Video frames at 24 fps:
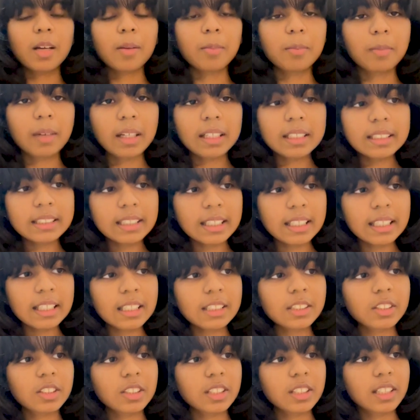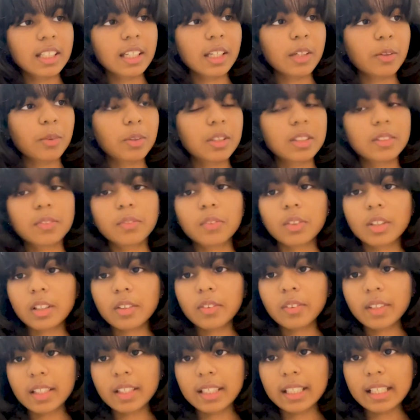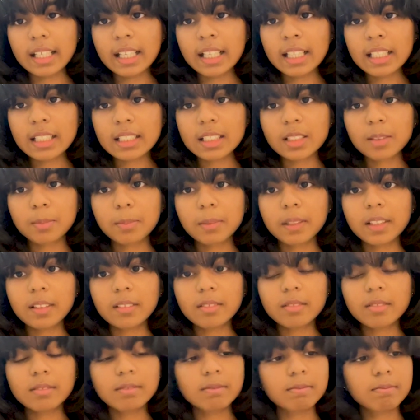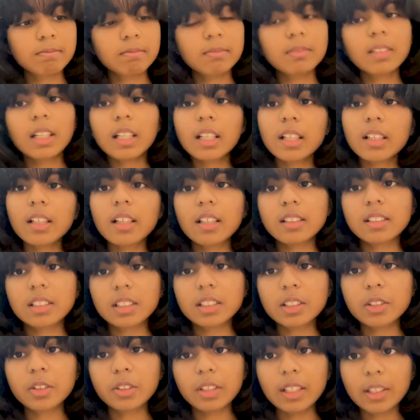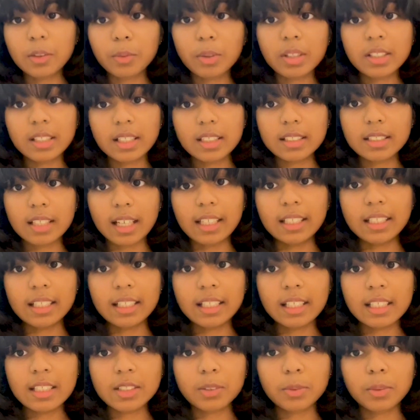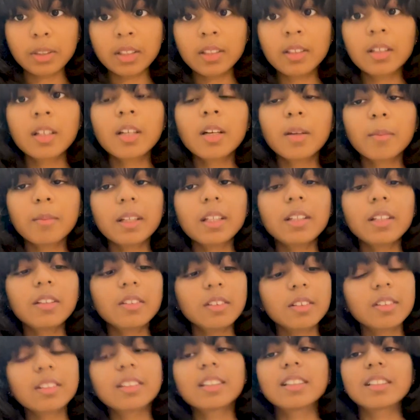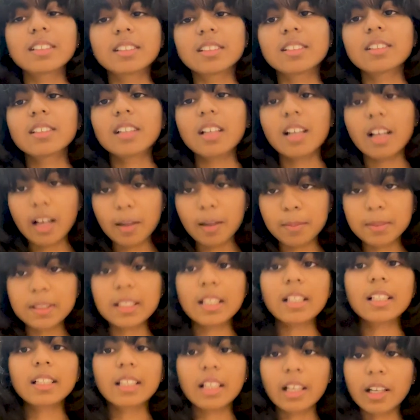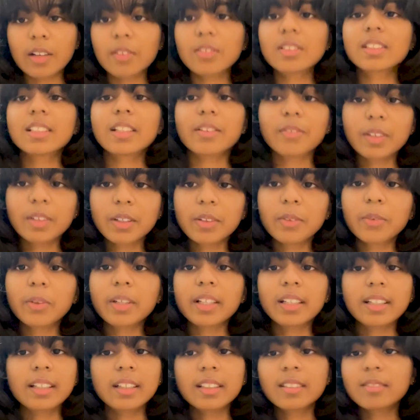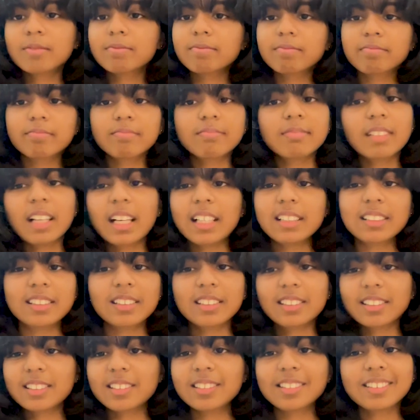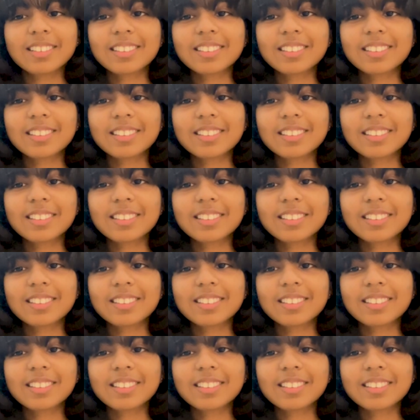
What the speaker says: My day today was full of headaches, but still it was exciting as well. But there's ups and downs everywhere to